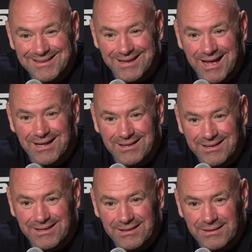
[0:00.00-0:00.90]
Is he going to be one
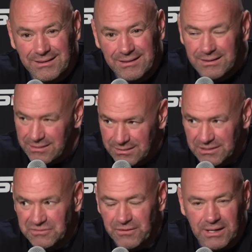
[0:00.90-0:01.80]
of the matchmakers?
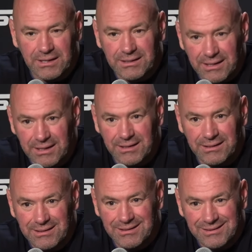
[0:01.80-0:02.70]
This fucking
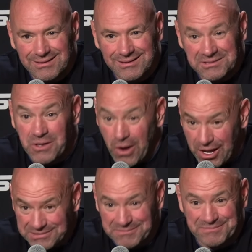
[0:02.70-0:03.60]
kid is
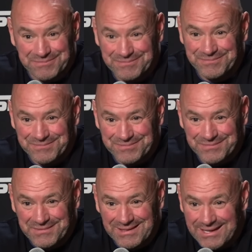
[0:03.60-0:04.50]
awesome.
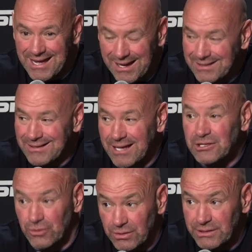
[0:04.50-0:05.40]
Yeah, I
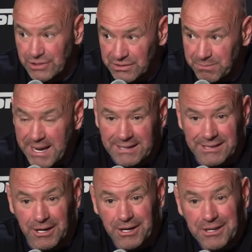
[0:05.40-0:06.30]
literally just back
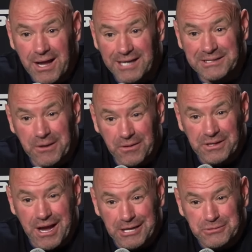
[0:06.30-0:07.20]
there. I did all the
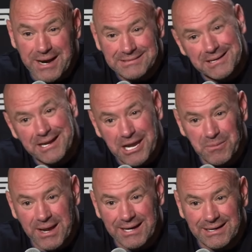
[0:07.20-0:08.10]
contracts and I
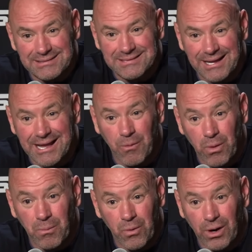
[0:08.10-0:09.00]
came back in. I said, I got
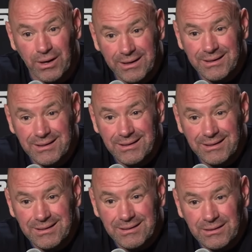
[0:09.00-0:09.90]
one more.
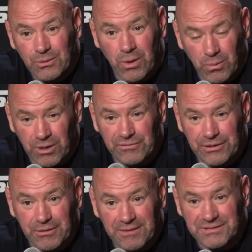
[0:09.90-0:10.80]
You want to work for
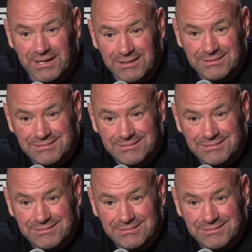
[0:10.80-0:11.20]
the UFC?